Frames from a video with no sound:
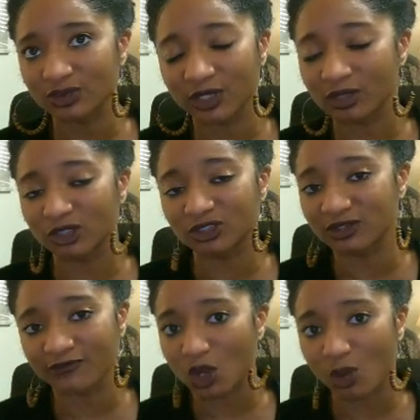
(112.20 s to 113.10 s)
one of the
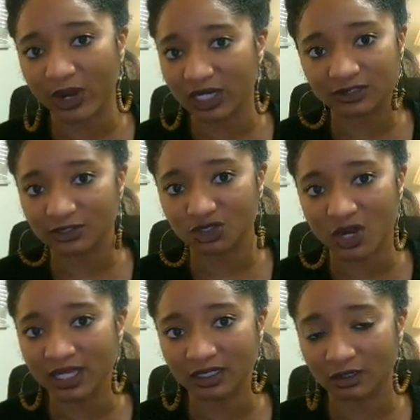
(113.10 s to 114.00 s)
most difficult parts of the
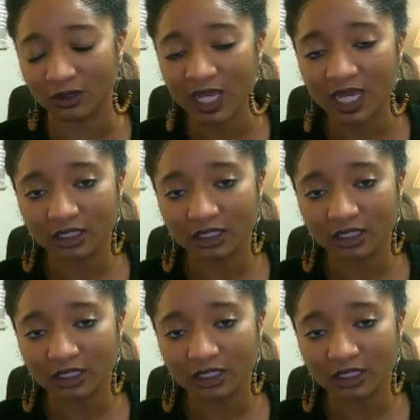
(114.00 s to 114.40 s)
triangle.